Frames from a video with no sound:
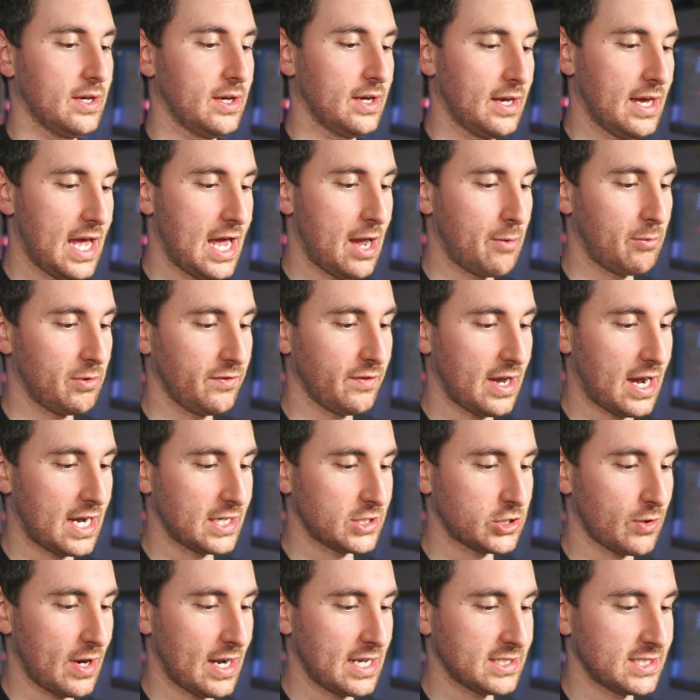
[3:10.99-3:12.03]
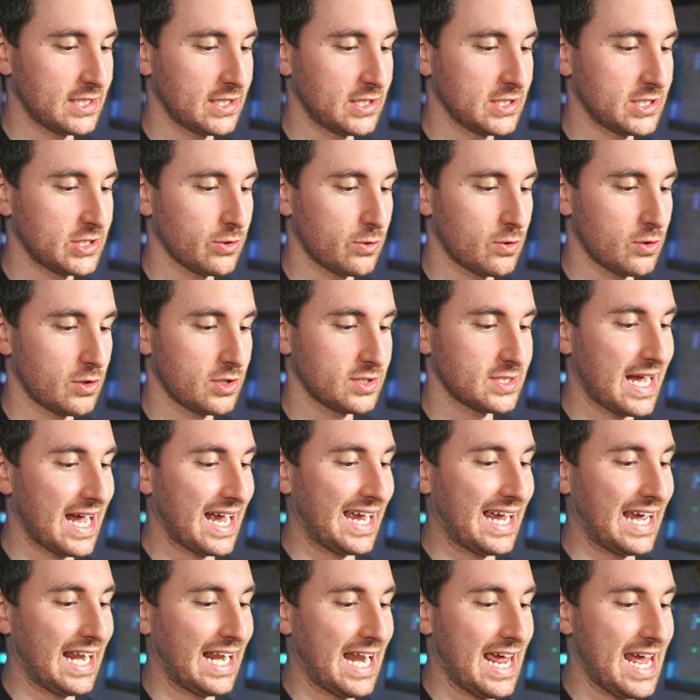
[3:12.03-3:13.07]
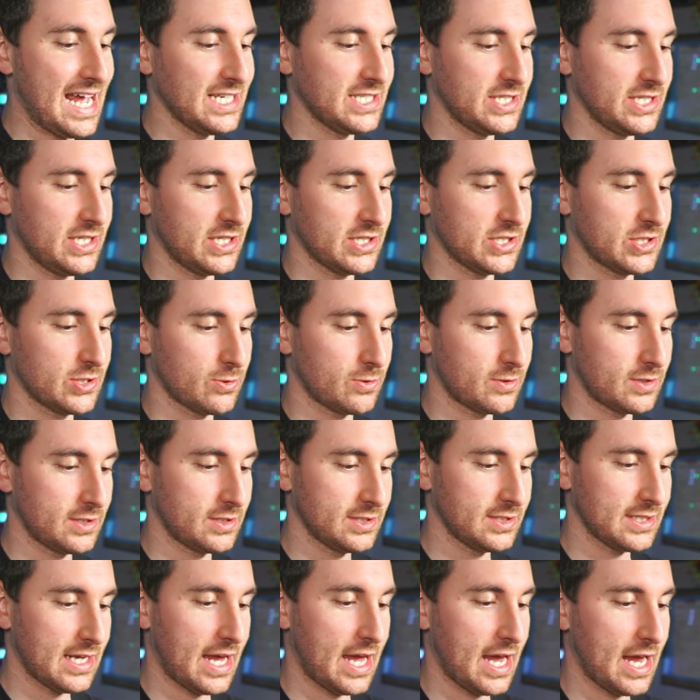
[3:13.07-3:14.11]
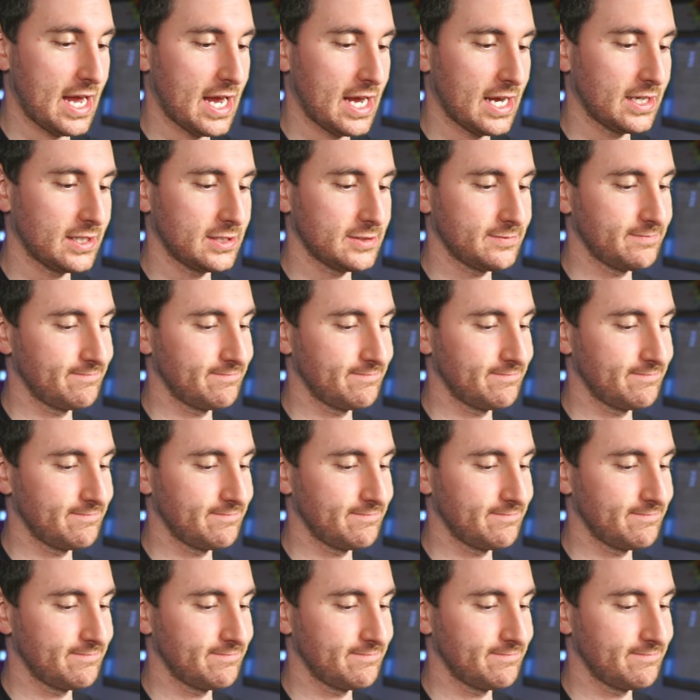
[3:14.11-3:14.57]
and we've got Transcendosaurs, Glaciosaurs, and